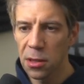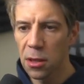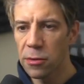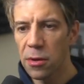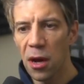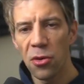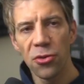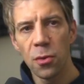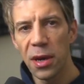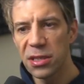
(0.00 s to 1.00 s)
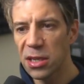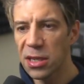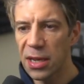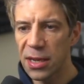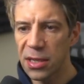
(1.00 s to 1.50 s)
There are other ways you can
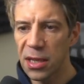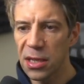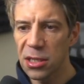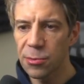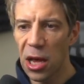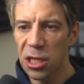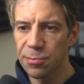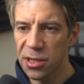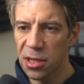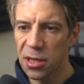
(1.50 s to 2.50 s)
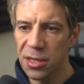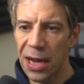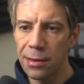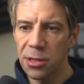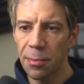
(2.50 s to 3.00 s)
get to these, especially the
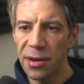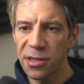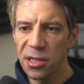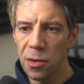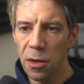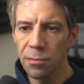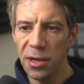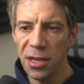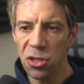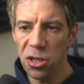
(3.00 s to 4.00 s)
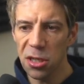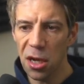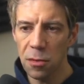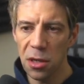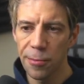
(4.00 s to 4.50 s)
type dependency one, but let's just
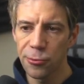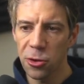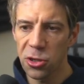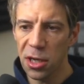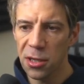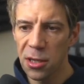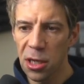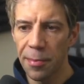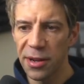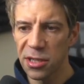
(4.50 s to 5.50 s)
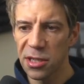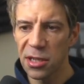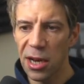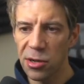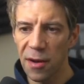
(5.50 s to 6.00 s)
start with the project dependency
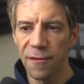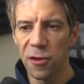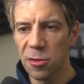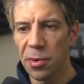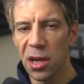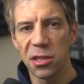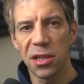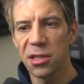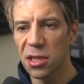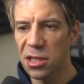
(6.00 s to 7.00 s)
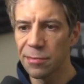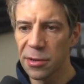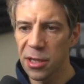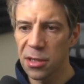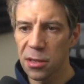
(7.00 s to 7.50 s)
diagram first because that's the
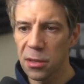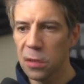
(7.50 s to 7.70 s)
simplest.